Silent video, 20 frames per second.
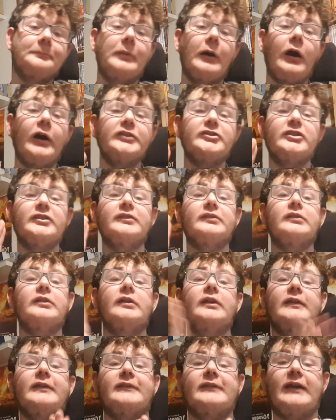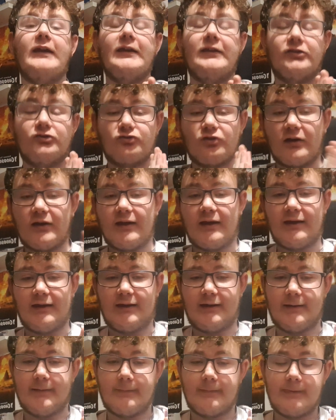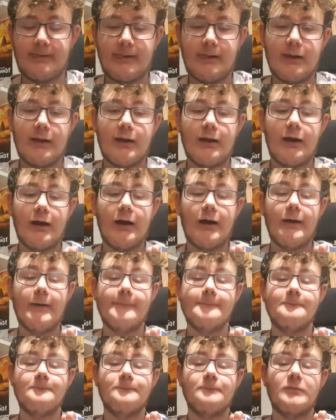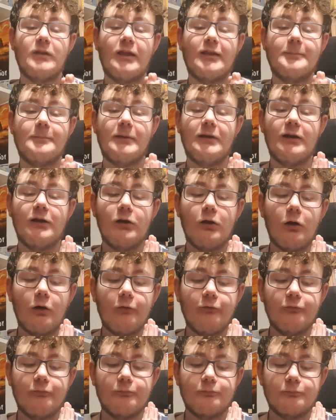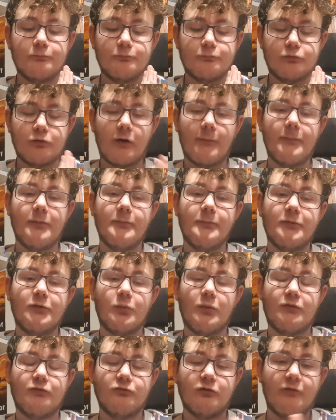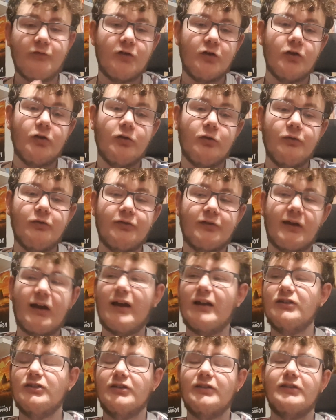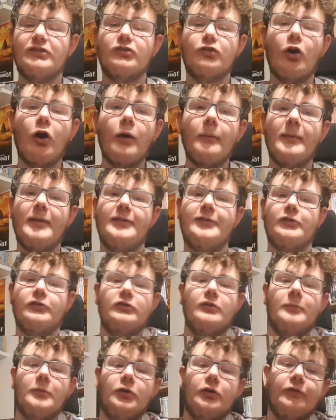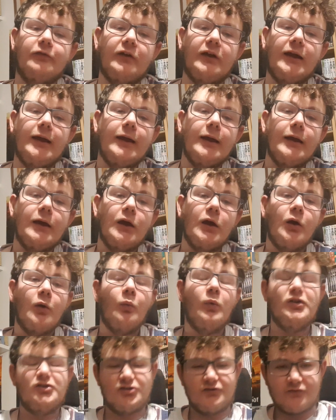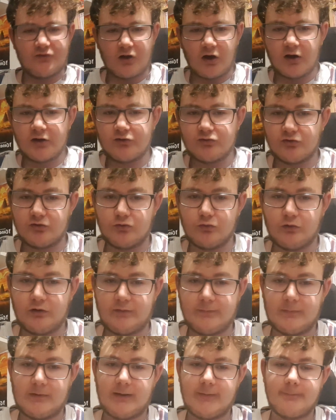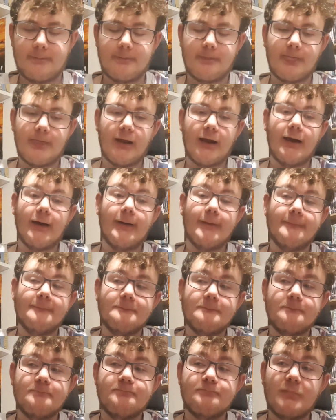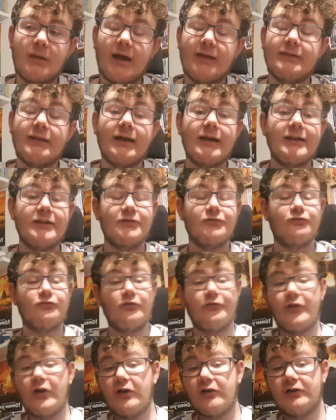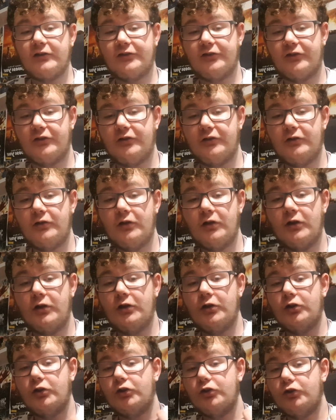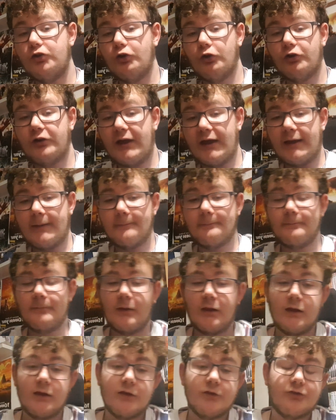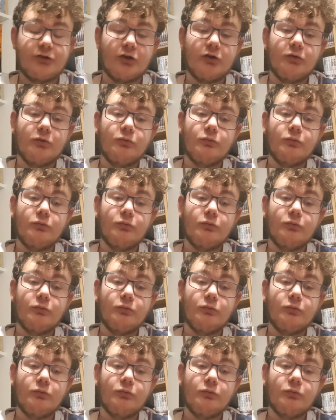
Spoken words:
I just gonna say straight here, there's been a lot of problems with reviews and just comments on the movie, which have kind of annoyed me. And that is referring to Your Name. So